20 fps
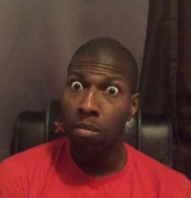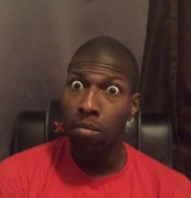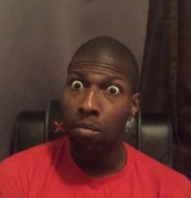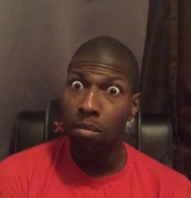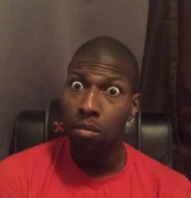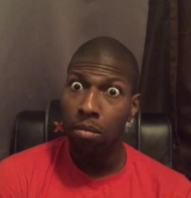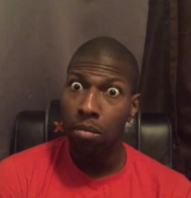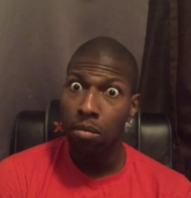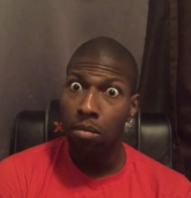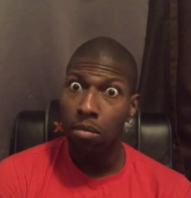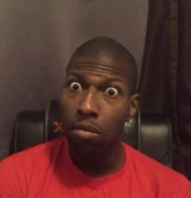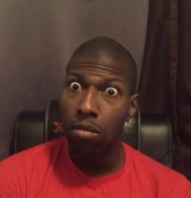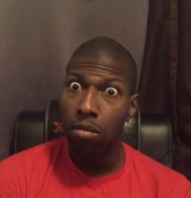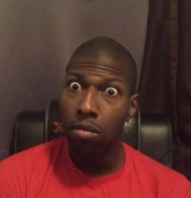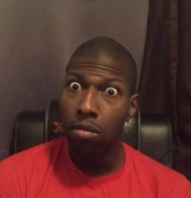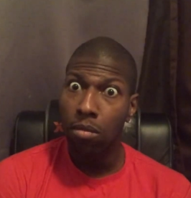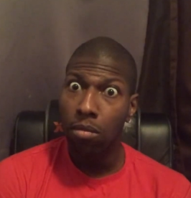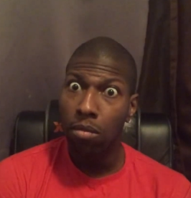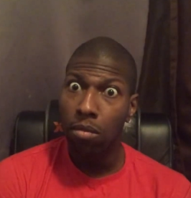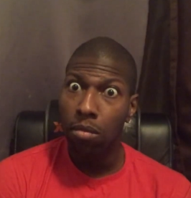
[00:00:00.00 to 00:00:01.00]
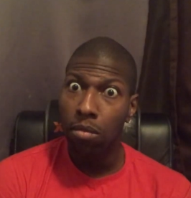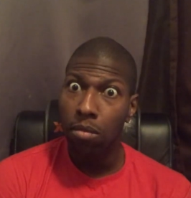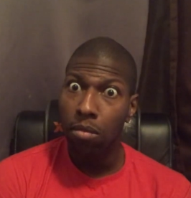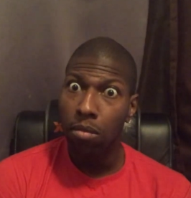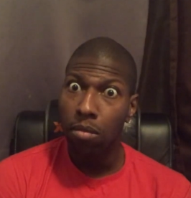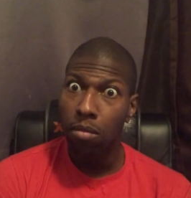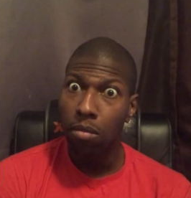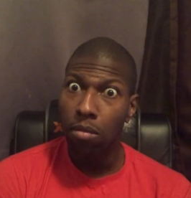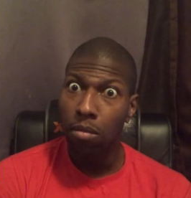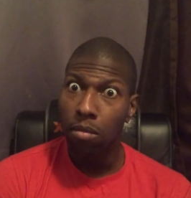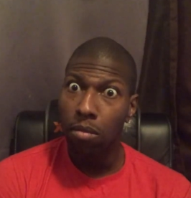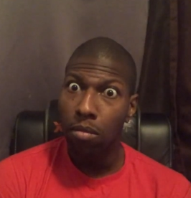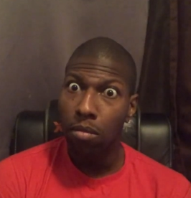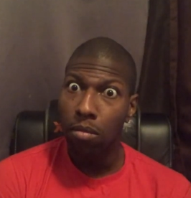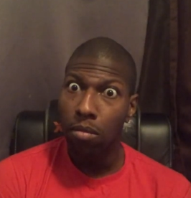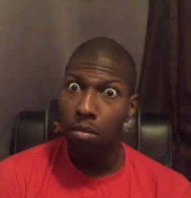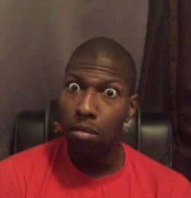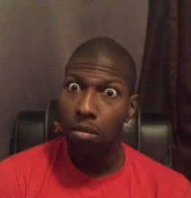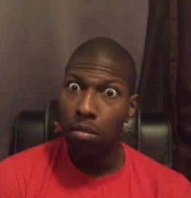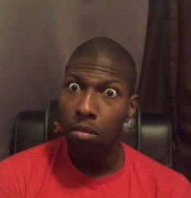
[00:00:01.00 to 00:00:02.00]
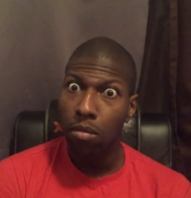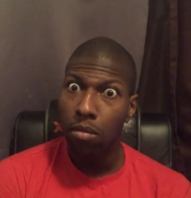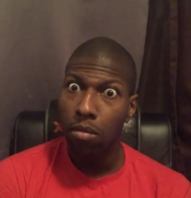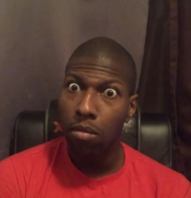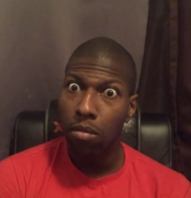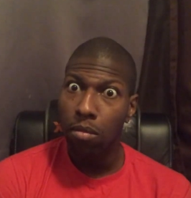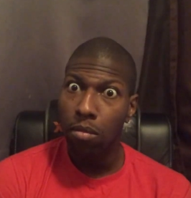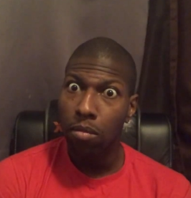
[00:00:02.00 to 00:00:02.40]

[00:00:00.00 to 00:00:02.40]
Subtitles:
[no speech]